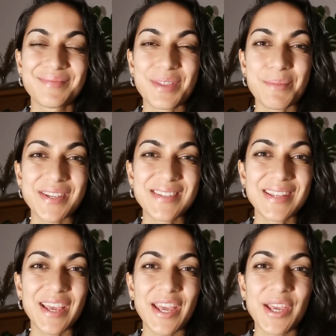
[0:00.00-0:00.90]

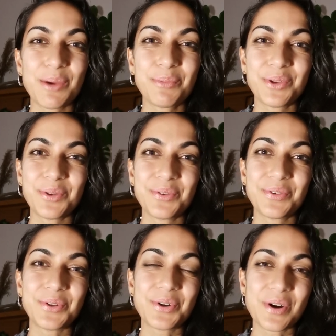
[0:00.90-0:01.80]
Namaste,
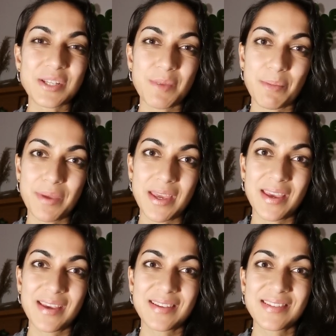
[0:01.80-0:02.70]
beautiful cosmic
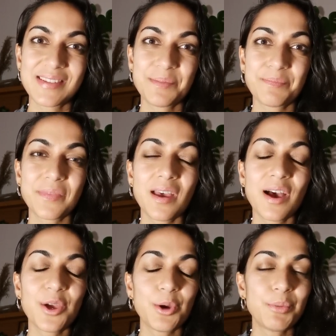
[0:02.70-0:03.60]
beings. I
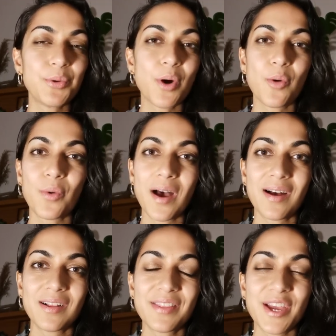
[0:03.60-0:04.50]
hope you are
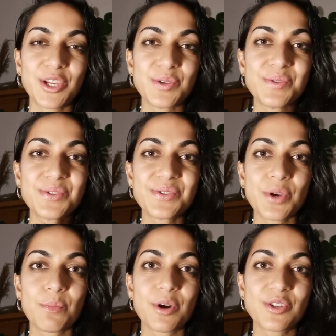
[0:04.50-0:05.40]
well. Thank you so
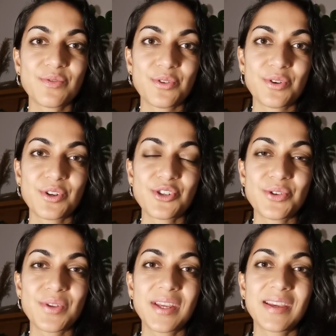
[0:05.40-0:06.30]
much for
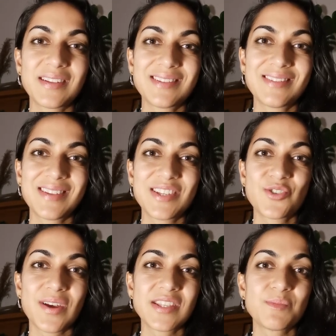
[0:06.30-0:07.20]
tuning into this
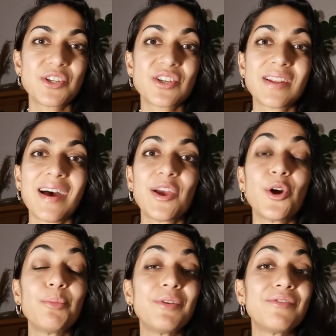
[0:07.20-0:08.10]
transmission. I
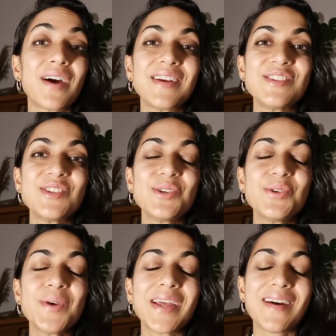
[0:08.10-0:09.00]
hope it finds
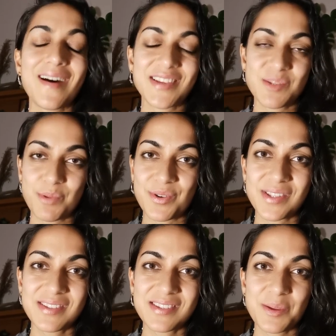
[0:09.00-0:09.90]
you in high
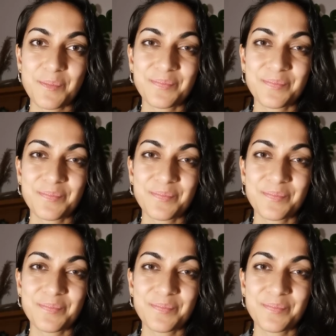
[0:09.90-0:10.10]
spirits.